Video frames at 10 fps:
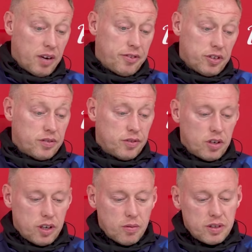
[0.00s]
well, first of
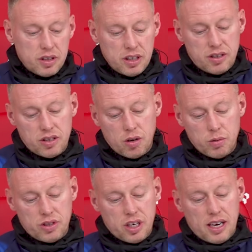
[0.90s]
all, you know, it's it's
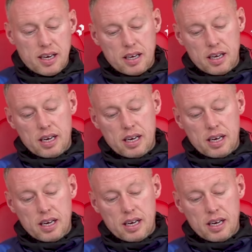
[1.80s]
always a